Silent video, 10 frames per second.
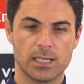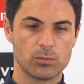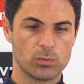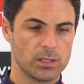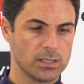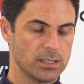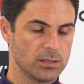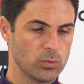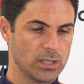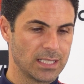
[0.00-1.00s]
And
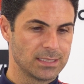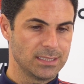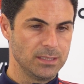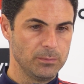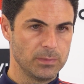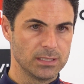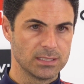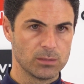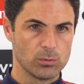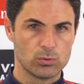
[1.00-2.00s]
when a team is
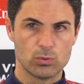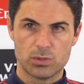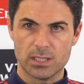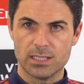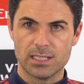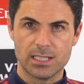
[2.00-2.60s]
able to take the